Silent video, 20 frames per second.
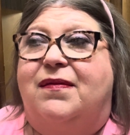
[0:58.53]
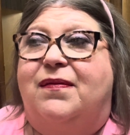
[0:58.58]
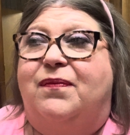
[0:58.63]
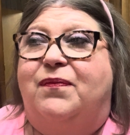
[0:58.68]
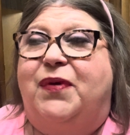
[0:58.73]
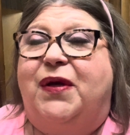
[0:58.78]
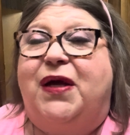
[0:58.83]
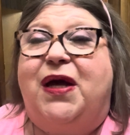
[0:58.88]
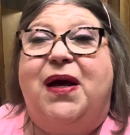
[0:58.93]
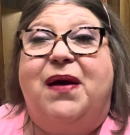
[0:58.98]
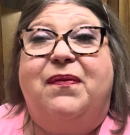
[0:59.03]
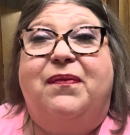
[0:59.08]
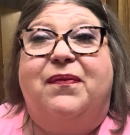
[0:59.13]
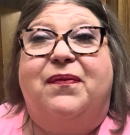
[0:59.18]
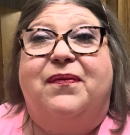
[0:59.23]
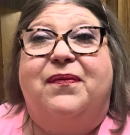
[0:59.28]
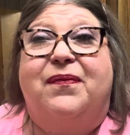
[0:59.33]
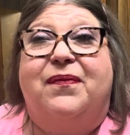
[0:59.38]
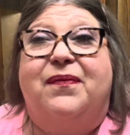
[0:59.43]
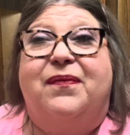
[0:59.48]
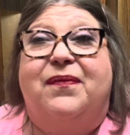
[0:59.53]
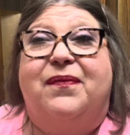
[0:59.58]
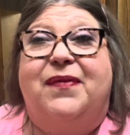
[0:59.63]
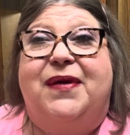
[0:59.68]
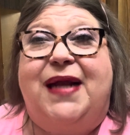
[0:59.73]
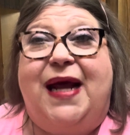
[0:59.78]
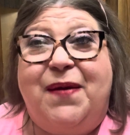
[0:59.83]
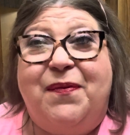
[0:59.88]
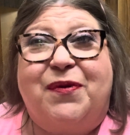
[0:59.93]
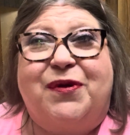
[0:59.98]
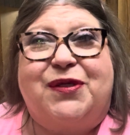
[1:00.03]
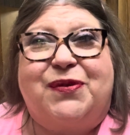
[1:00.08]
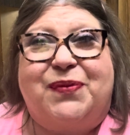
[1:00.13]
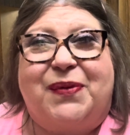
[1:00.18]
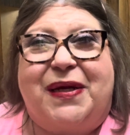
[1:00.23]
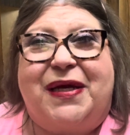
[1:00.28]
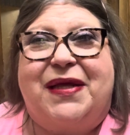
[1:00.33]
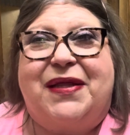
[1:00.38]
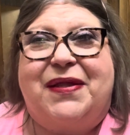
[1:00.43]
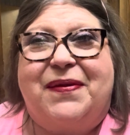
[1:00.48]
become neighbors
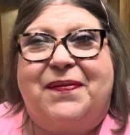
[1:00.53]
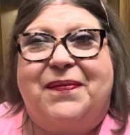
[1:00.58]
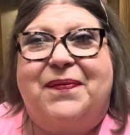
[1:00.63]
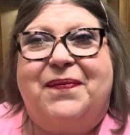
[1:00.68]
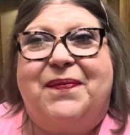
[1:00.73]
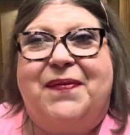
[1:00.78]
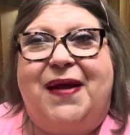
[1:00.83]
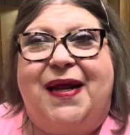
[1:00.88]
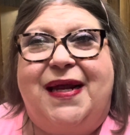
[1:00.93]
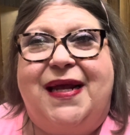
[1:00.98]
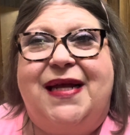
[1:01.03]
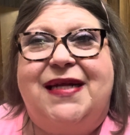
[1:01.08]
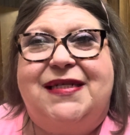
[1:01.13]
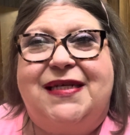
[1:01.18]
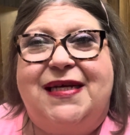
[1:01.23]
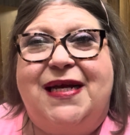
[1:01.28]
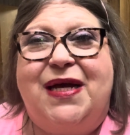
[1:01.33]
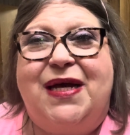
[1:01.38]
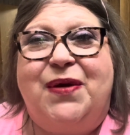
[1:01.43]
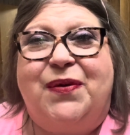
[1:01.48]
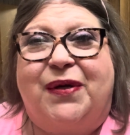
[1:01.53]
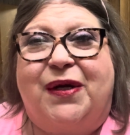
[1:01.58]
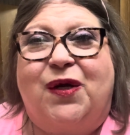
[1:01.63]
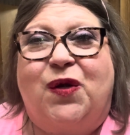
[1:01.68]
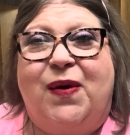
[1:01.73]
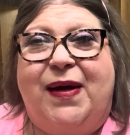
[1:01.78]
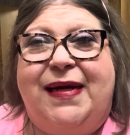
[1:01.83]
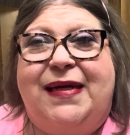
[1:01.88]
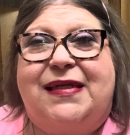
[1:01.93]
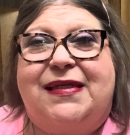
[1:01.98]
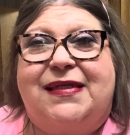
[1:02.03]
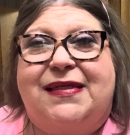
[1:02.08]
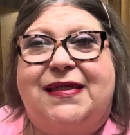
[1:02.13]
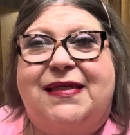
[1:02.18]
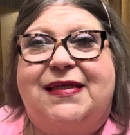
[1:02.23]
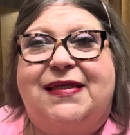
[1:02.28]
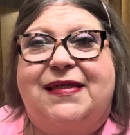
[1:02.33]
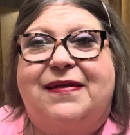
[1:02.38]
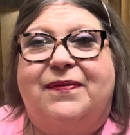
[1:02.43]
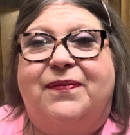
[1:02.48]
with and get to know and
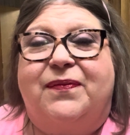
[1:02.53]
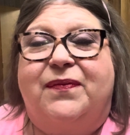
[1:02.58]
acquaintances.